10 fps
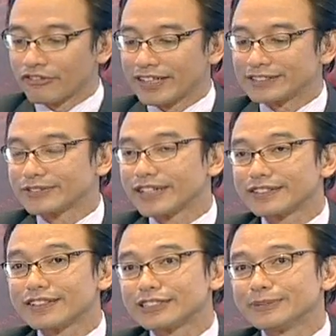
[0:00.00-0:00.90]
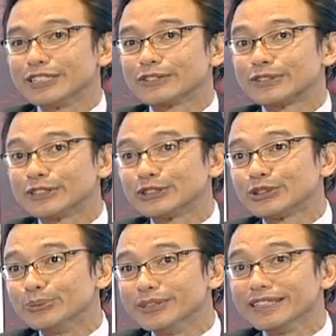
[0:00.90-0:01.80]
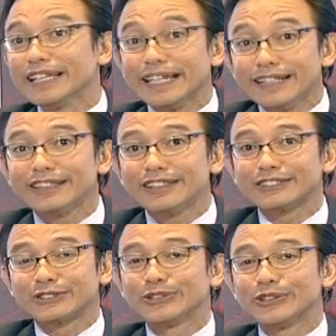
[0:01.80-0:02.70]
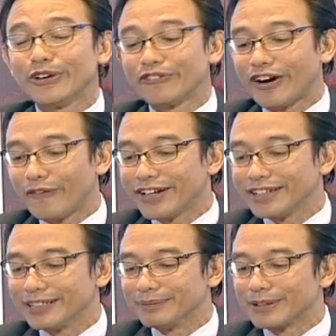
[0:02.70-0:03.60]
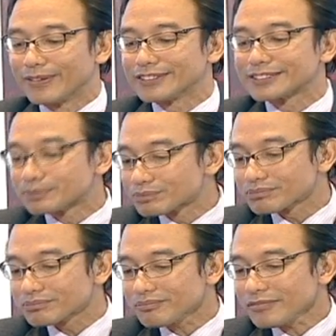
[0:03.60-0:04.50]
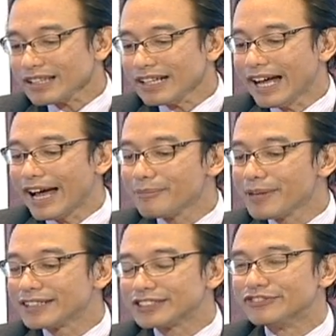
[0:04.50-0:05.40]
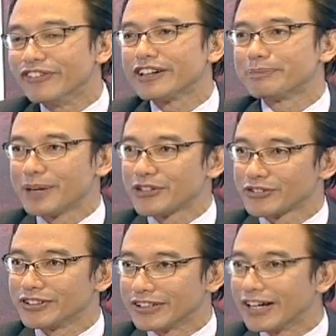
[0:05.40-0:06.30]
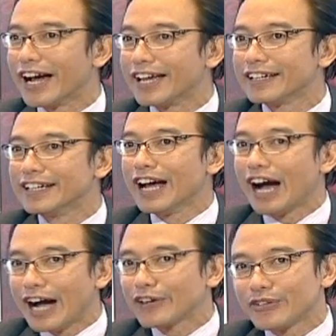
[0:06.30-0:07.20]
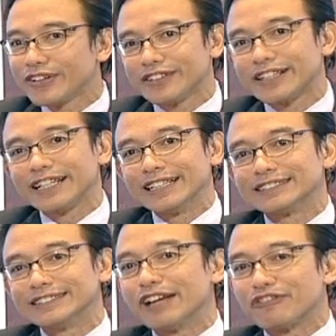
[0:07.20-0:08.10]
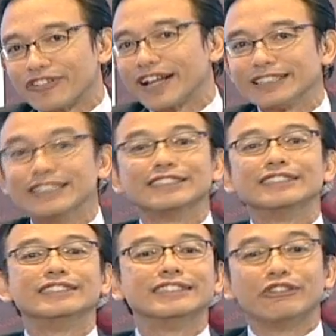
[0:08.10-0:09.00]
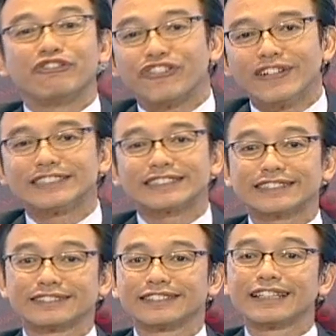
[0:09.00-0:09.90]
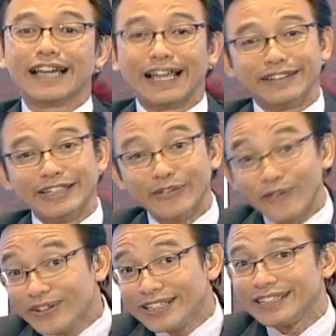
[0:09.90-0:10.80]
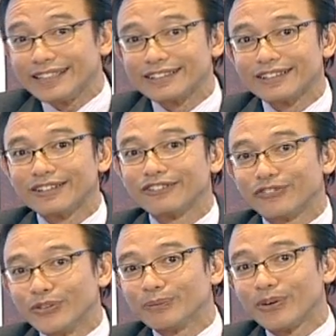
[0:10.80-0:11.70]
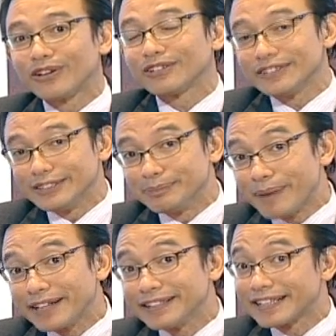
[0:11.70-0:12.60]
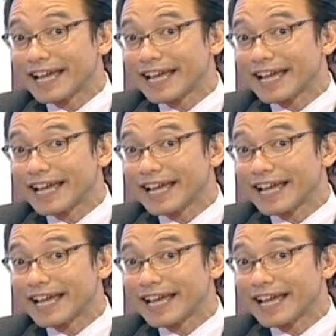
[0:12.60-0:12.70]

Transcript: Frenz United has been introduced to me in the studio of Awani because I met this very passionate guy arguing the case that Frenz is the first and the only football independent